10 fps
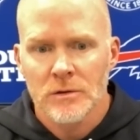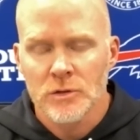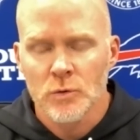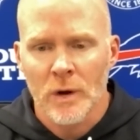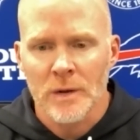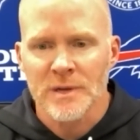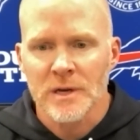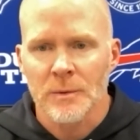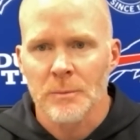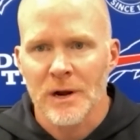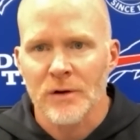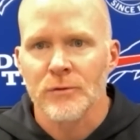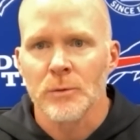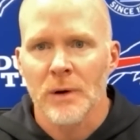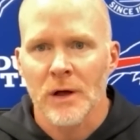you want to become a better
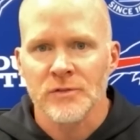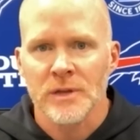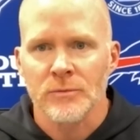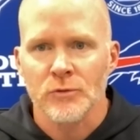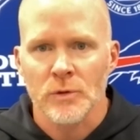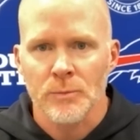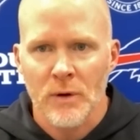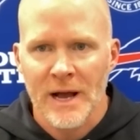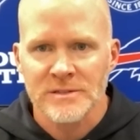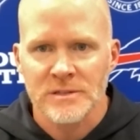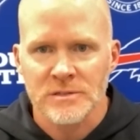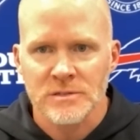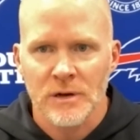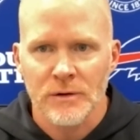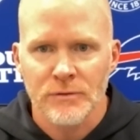football team through the process
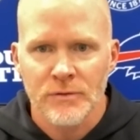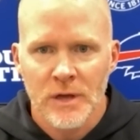of